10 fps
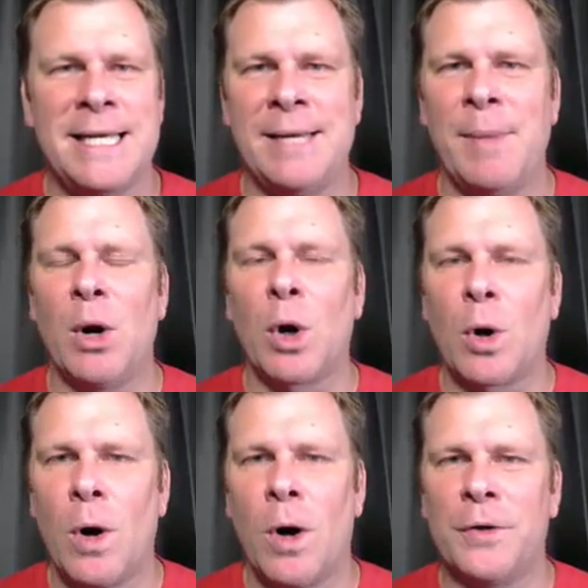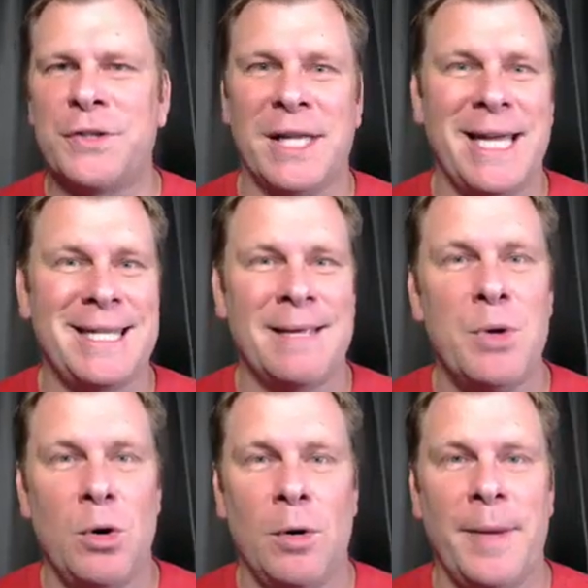email, or call to let them
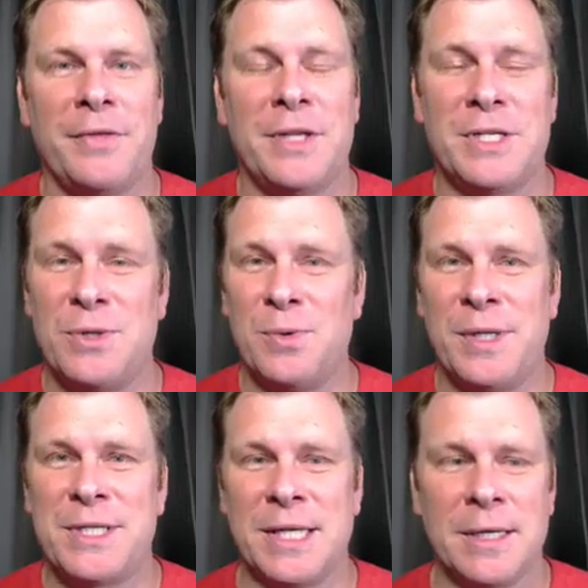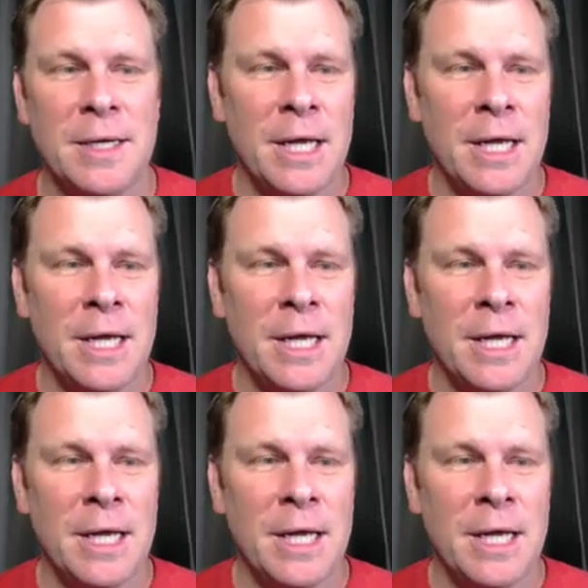know about this new listing.